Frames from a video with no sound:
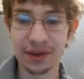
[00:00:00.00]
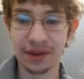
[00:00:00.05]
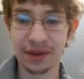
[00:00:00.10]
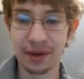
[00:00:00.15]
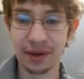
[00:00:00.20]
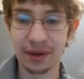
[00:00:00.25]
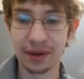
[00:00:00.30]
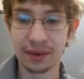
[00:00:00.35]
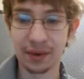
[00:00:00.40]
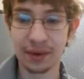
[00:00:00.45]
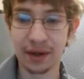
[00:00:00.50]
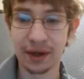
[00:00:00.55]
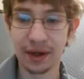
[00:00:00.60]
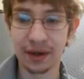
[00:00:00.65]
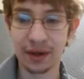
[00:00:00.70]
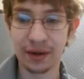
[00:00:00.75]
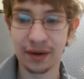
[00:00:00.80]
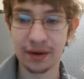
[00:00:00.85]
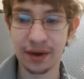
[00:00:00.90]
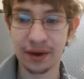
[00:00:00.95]
So we can be
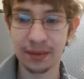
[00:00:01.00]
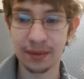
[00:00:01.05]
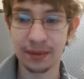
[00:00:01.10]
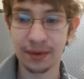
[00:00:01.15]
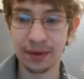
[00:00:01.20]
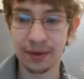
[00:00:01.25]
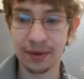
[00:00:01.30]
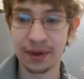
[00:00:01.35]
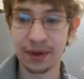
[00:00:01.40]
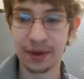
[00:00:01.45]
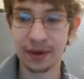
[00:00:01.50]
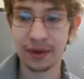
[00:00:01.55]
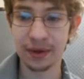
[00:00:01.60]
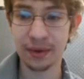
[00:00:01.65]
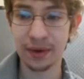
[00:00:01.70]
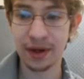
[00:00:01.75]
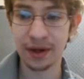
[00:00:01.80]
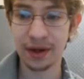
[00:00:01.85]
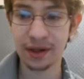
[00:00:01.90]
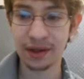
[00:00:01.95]
like, okay, well,
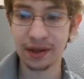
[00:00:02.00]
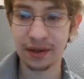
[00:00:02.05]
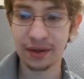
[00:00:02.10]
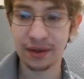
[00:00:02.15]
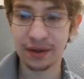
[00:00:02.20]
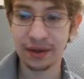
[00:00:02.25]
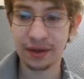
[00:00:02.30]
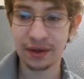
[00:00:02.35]
incorrect.